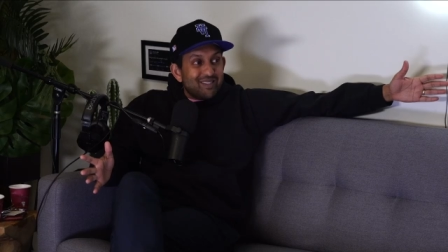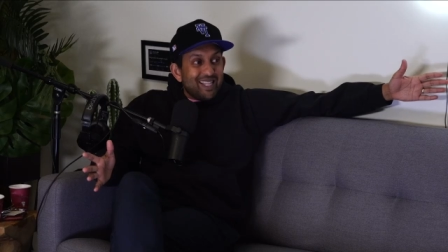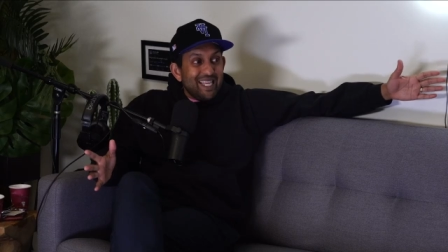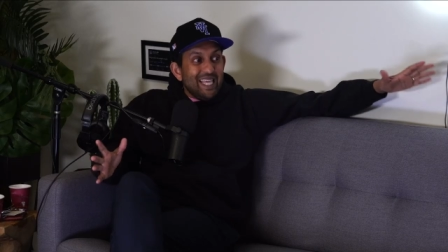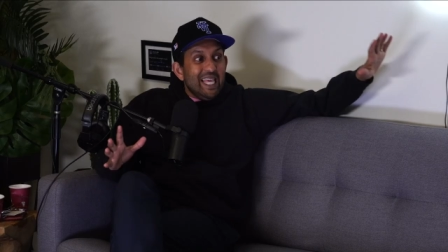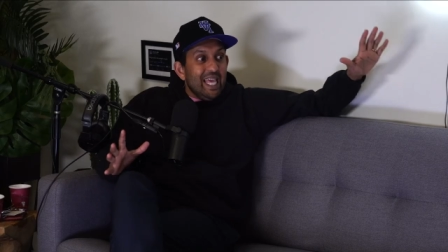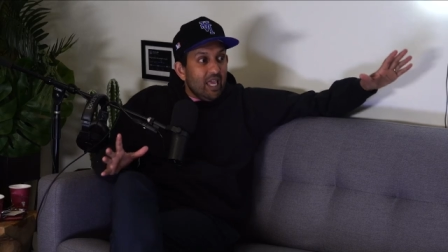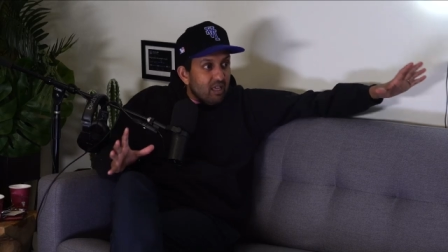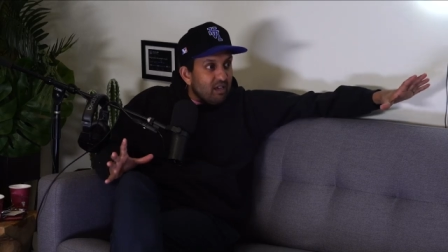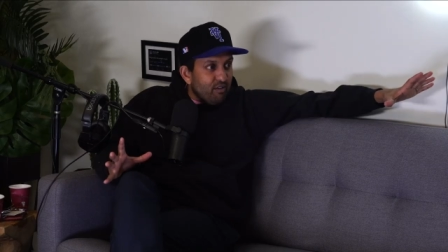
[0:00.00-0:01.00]
the
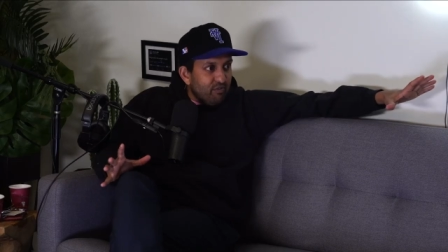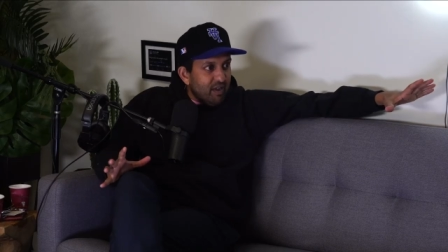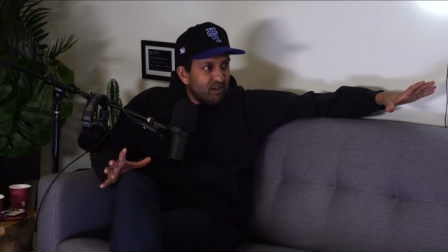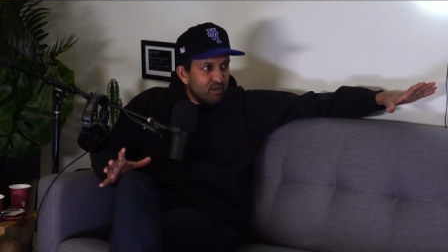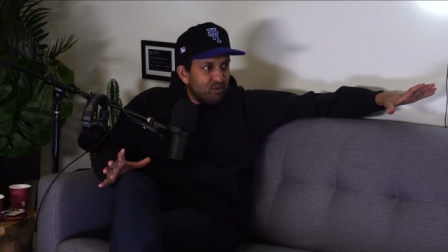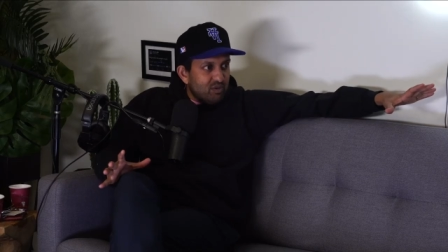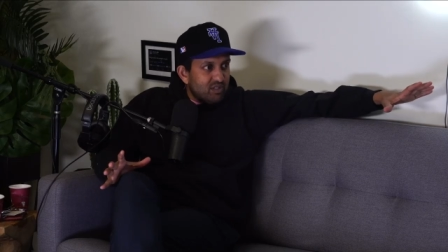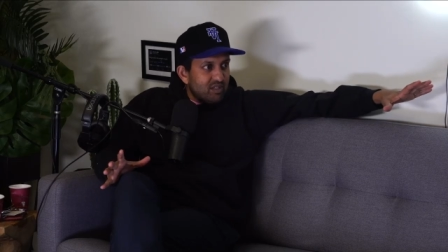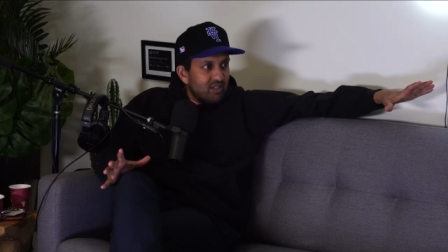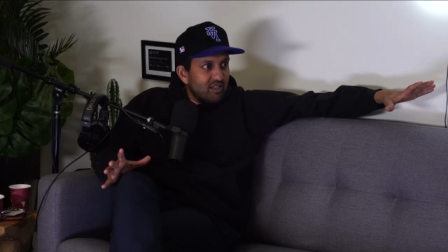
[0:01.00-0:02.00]
king of fake news. I
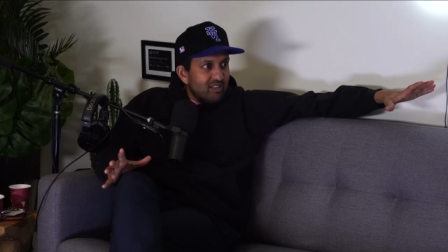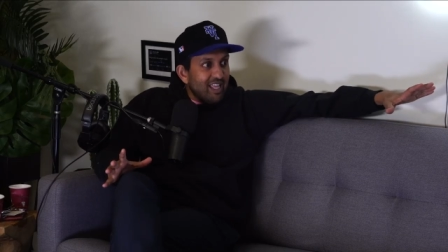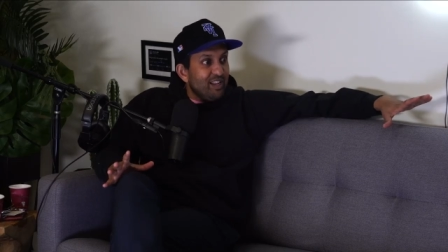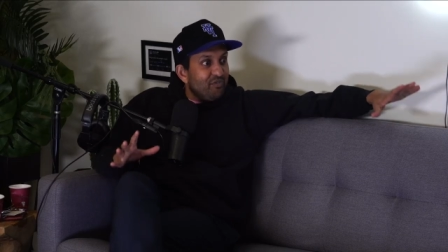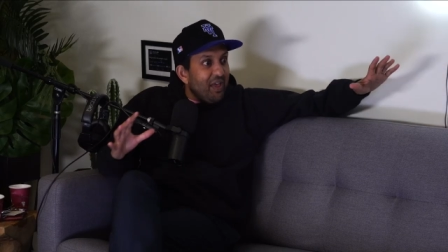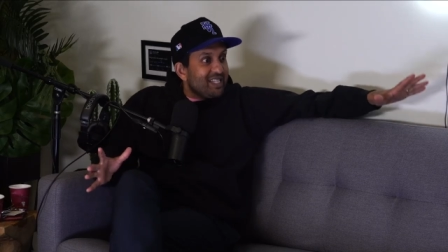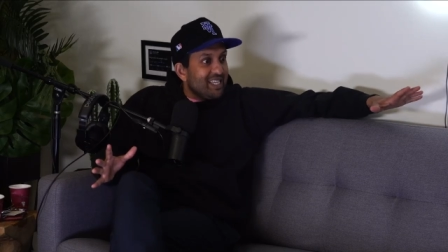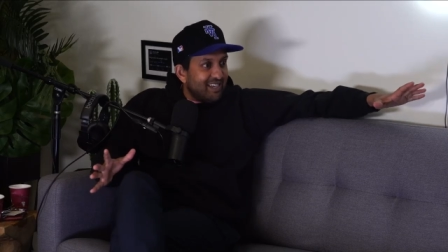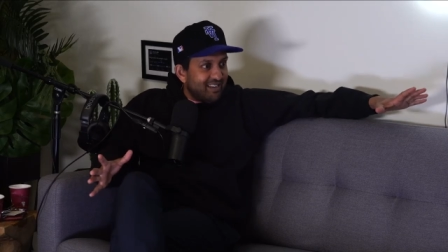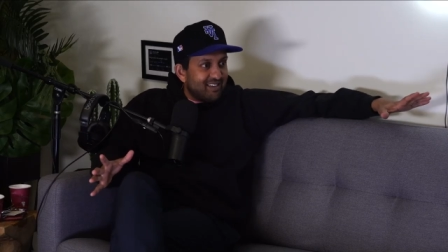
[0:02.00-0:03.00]
know. They invented it.